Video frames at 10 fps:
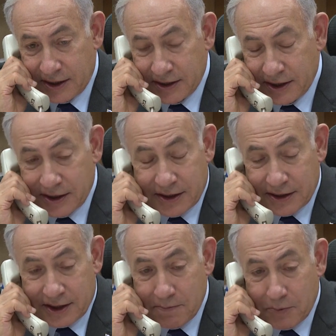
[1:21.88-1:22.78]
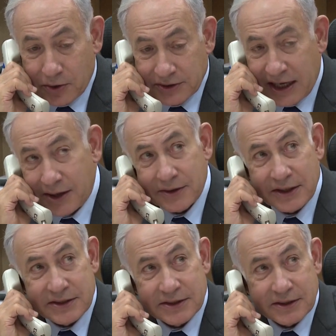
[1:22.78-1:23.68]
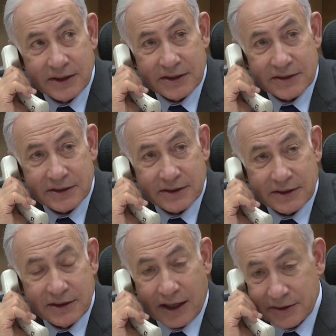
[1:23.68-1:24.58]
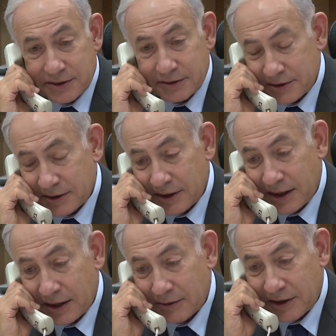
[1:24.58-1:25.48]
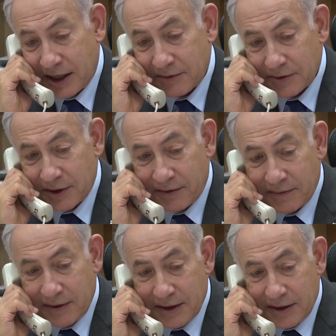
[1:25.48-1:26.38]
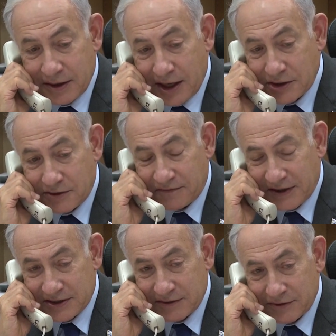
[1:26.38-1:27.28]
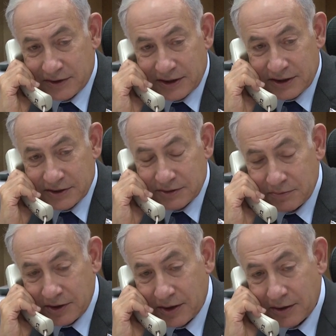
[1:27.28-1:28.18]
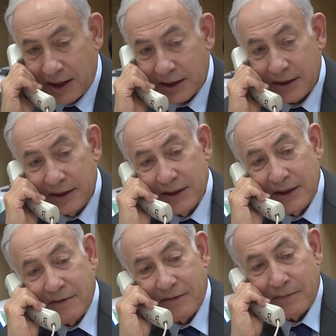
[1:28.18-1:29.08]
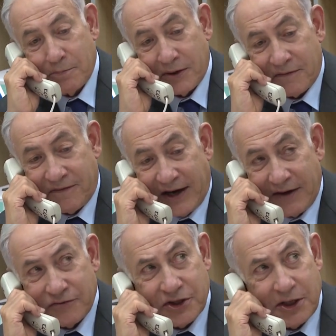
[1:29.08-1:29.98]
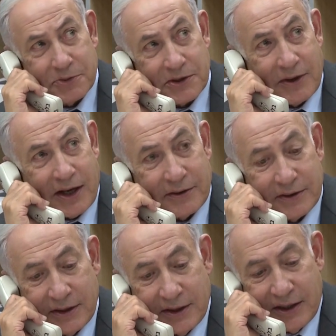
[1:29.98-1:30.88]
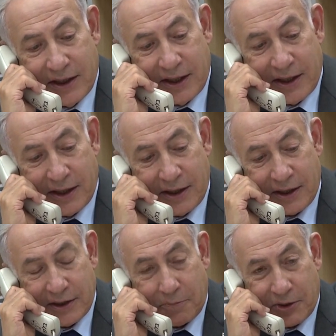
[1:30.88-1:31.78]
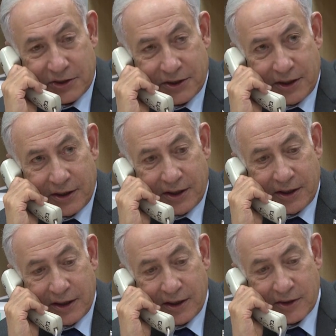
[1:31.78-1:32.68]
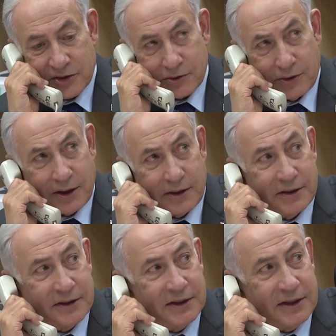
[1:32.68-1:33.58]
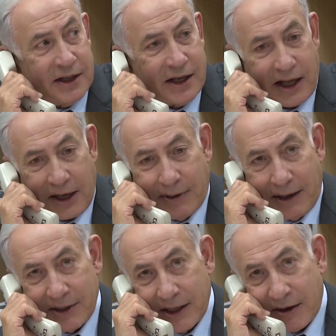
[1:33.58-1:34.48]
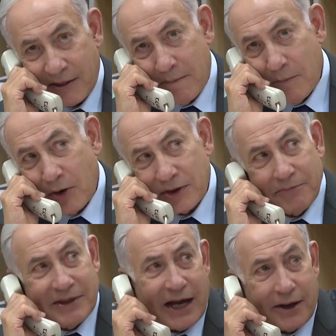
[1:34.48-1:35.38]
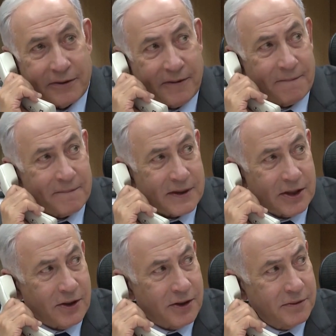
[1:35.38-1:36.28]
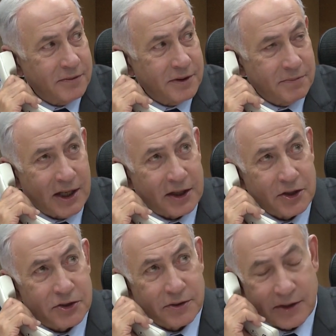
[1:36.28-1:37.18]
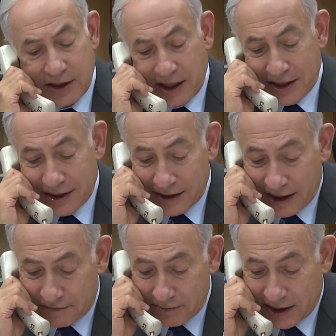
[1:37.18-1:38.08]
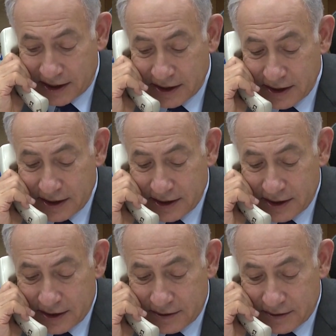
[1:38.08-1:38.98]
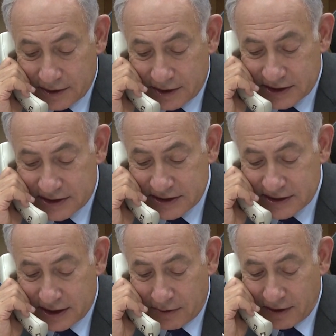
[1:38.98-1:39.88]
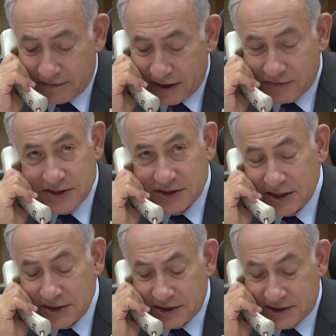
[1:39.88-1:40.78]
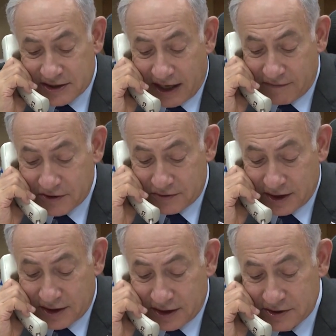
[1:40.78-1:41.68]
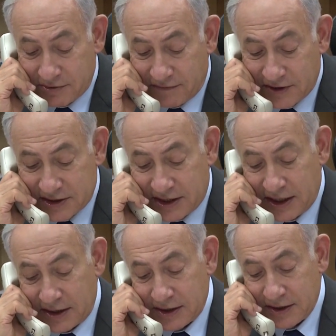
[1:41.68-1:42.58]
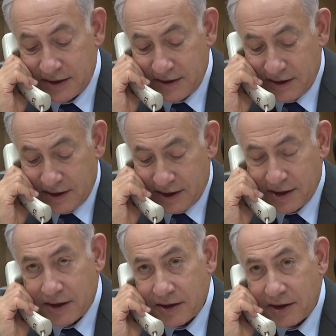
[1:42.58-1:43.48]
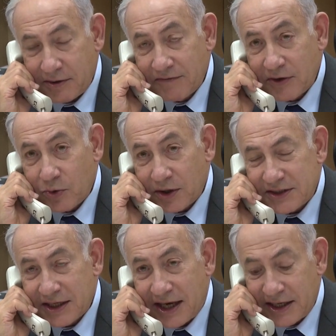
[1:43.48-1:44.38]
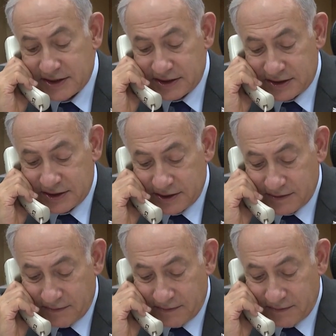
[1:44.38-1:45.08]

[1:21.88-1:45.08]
They mowed down these youngsters who came to a nature festival and just, you know, like put 5 jeeps around a depression in the soil, and like Babiar, they mowed them down, you know, making sure that they killed everybody. We've never seen such savagery in the history of the state, and they're even worse than ISIS.